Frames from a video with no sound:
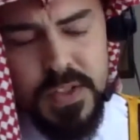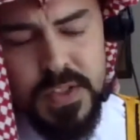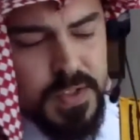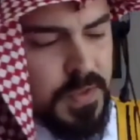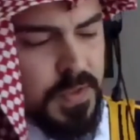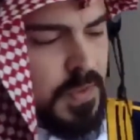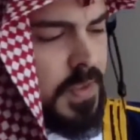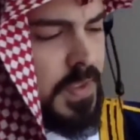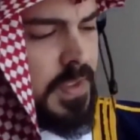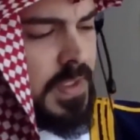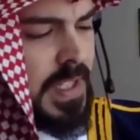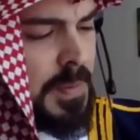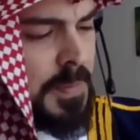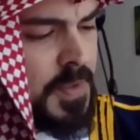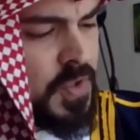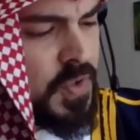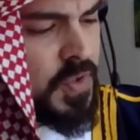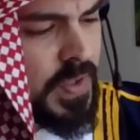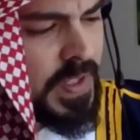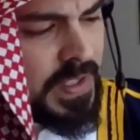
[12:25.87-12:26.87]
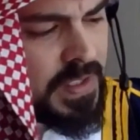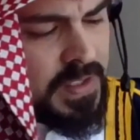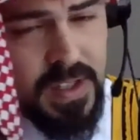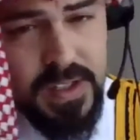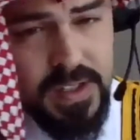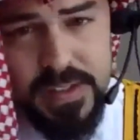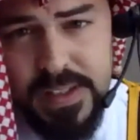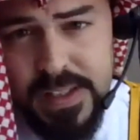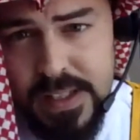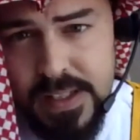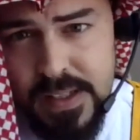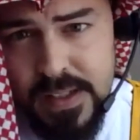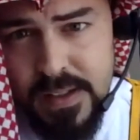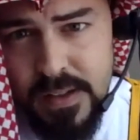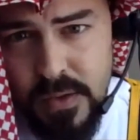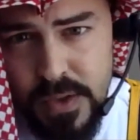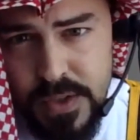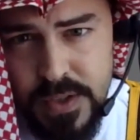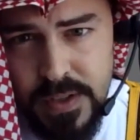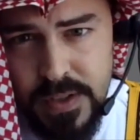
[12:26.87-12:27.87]
you to demonstrate godly
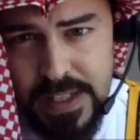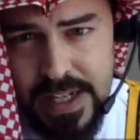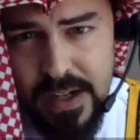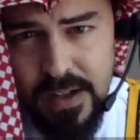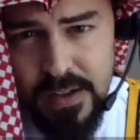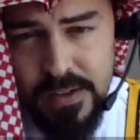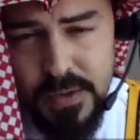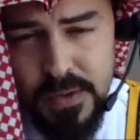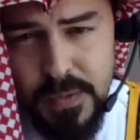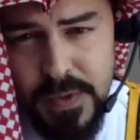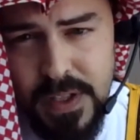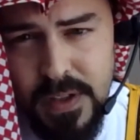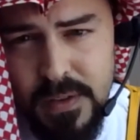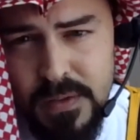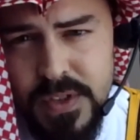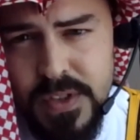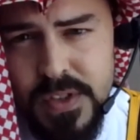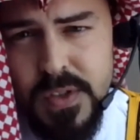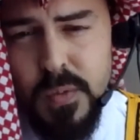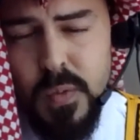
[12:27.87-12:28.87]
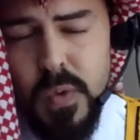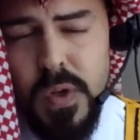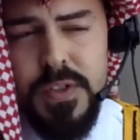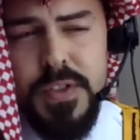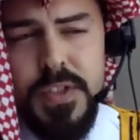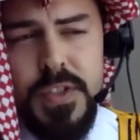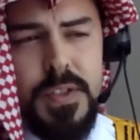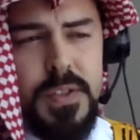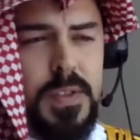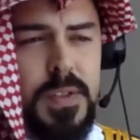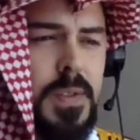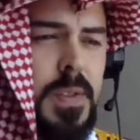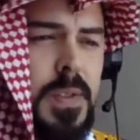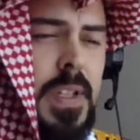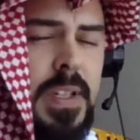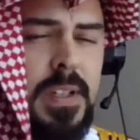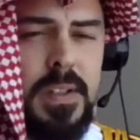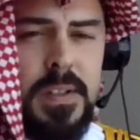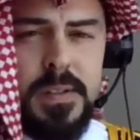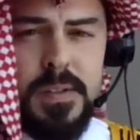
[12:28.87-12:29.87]
Christian character. We don't just want you
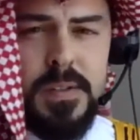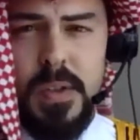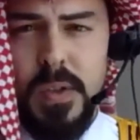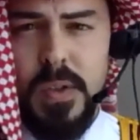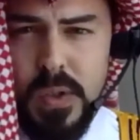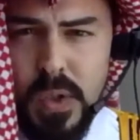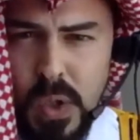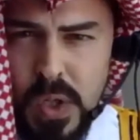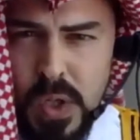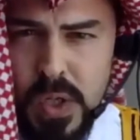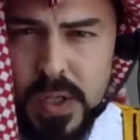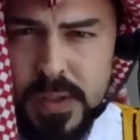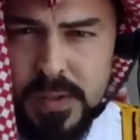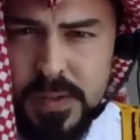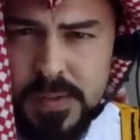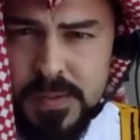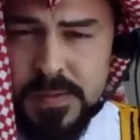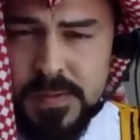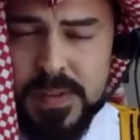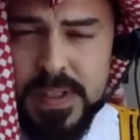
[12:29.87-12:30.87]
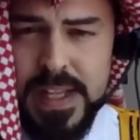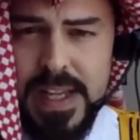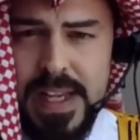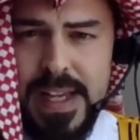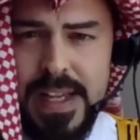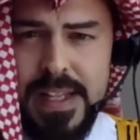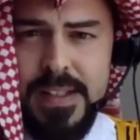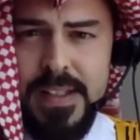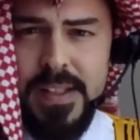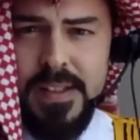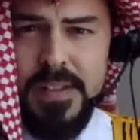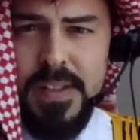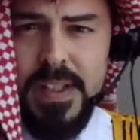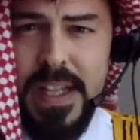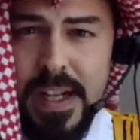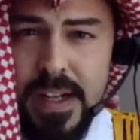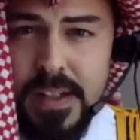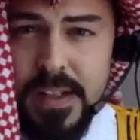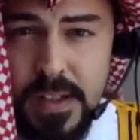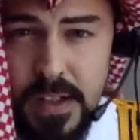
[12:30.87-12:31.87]
to learn and to
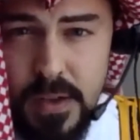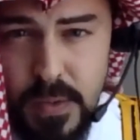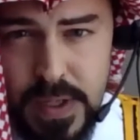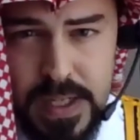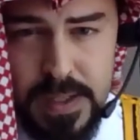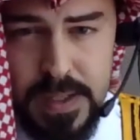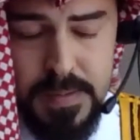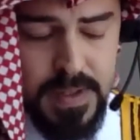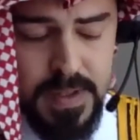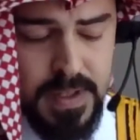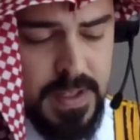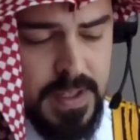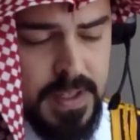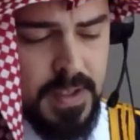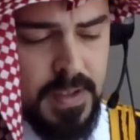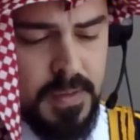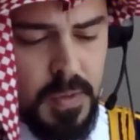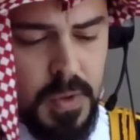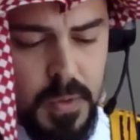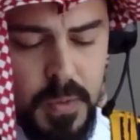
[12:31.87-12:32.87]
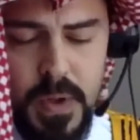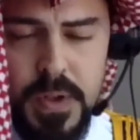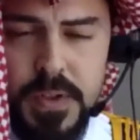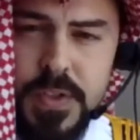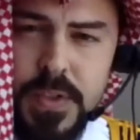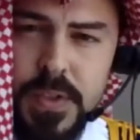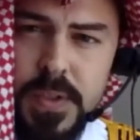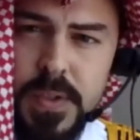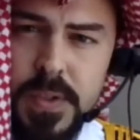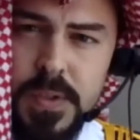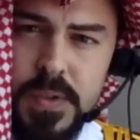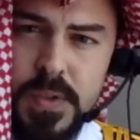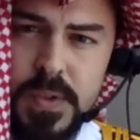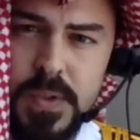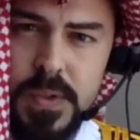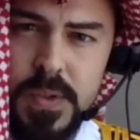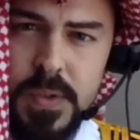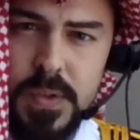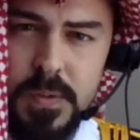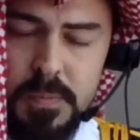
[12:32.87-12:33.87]
get a degree. We want you
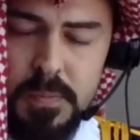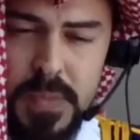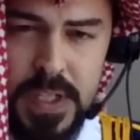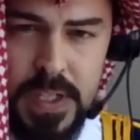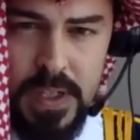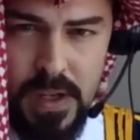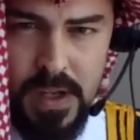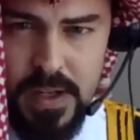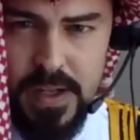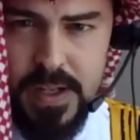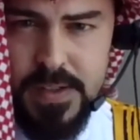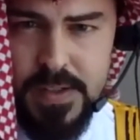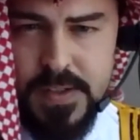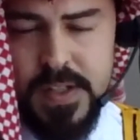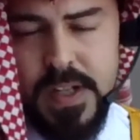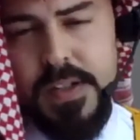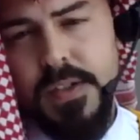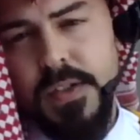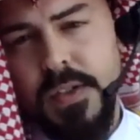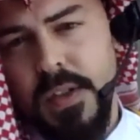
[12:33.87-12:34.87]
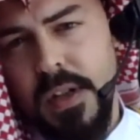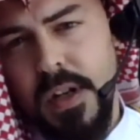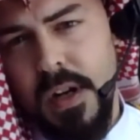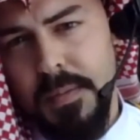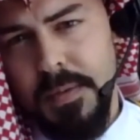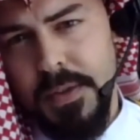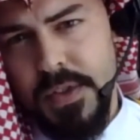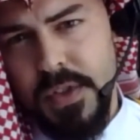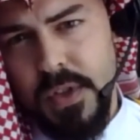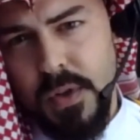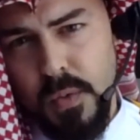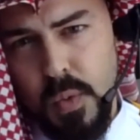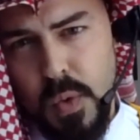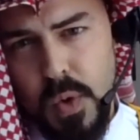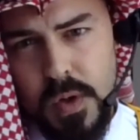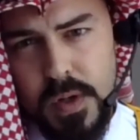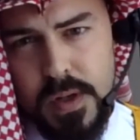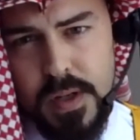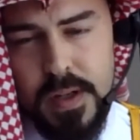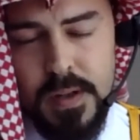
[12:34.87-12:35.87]
to be honest as you accomplish your
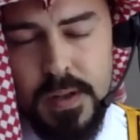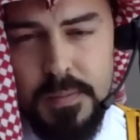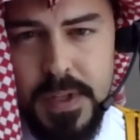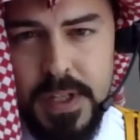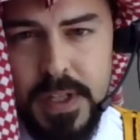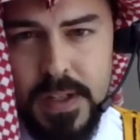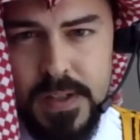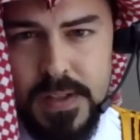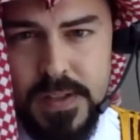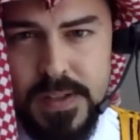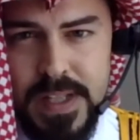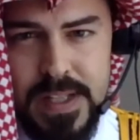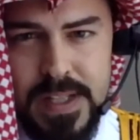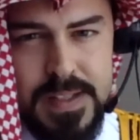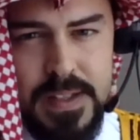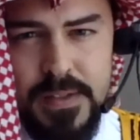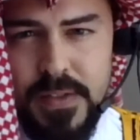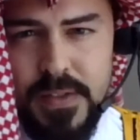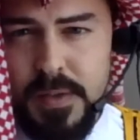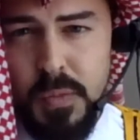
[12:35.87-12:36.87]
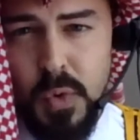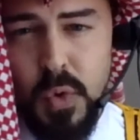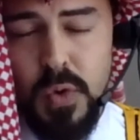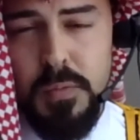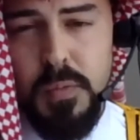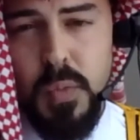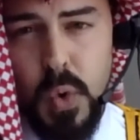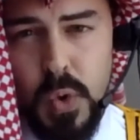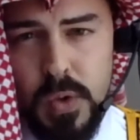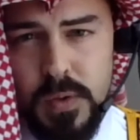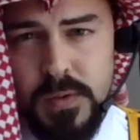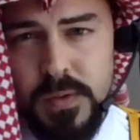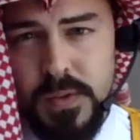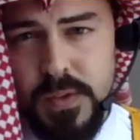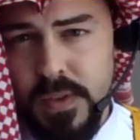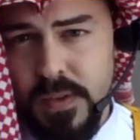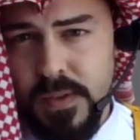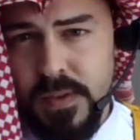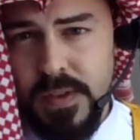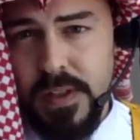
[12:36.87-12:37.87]
work, because that's even more
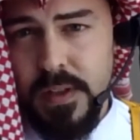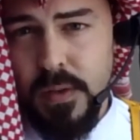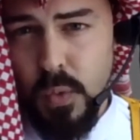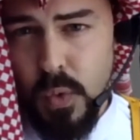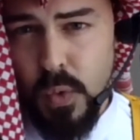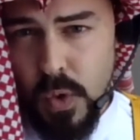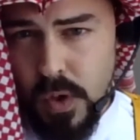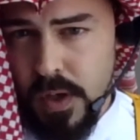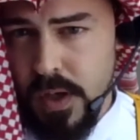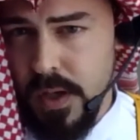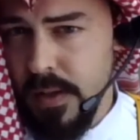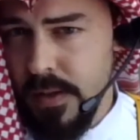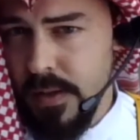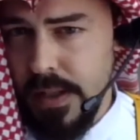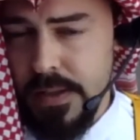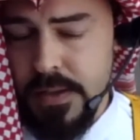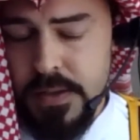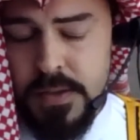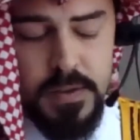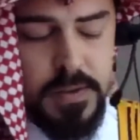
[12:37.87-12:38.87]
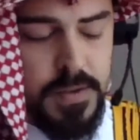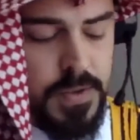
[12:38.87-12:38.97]
important than the work that you